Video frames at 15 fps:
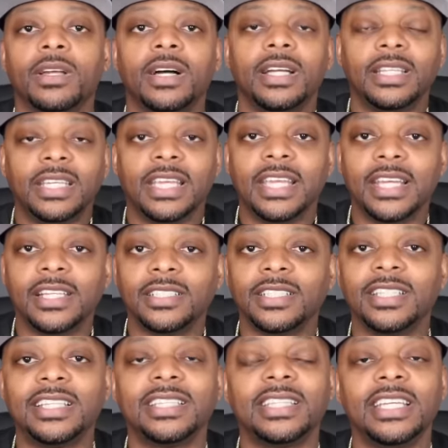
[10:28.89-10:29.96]
Again,
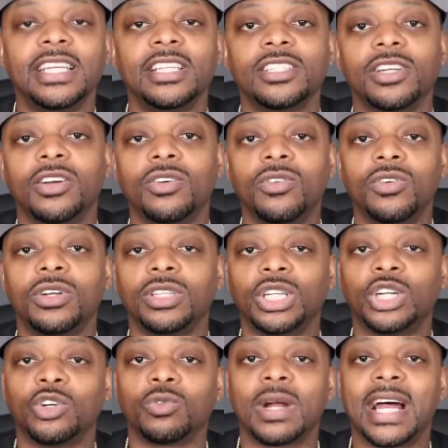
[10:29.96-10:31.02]
good things are on
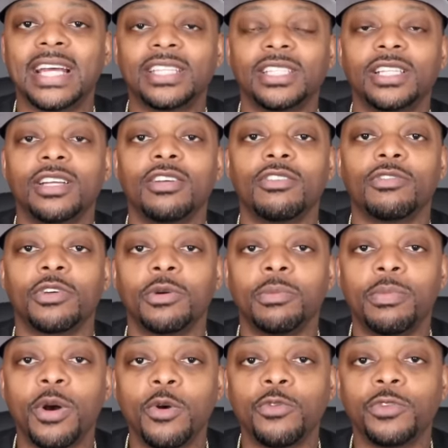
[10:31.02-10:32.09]
the horizon for
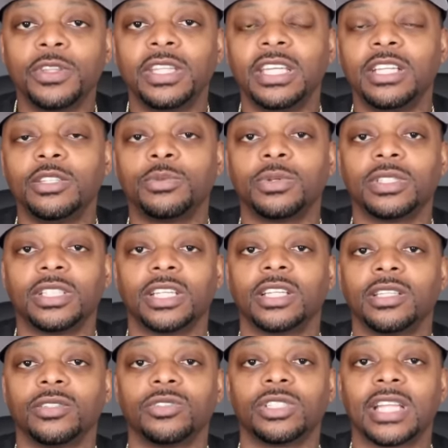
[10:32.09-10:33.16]
both of these
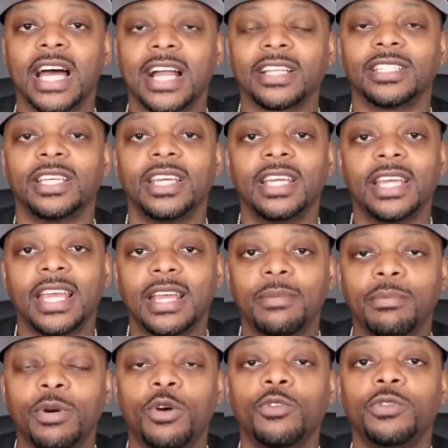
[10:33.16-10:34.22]
particular stocks
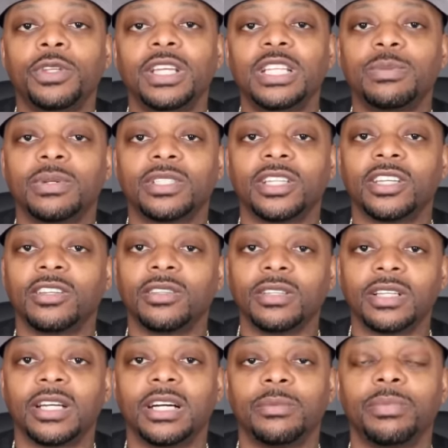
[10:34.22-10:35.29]
and both of these particular
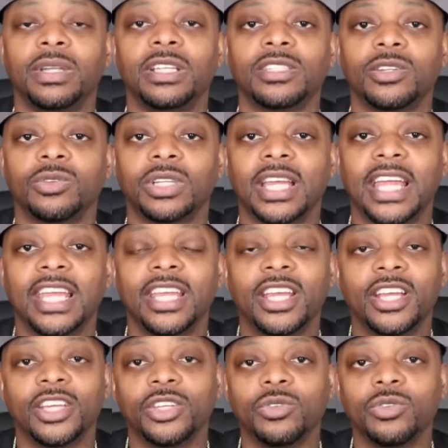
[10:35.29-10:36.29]
companies, okay?